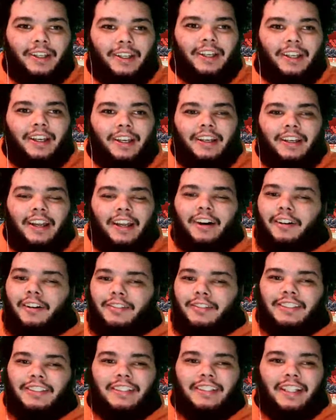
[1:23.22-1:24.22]
Now all of a
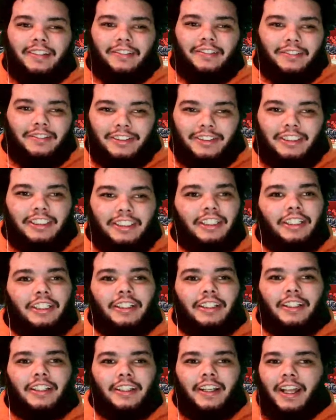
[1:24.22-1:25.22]
sudden Illinois is good.
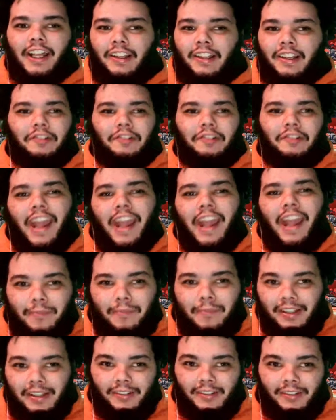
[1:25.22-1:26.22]
Illinois
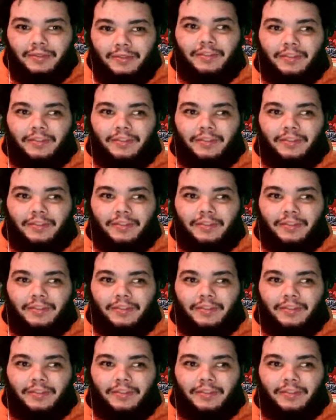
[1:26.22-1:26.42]
can't beat them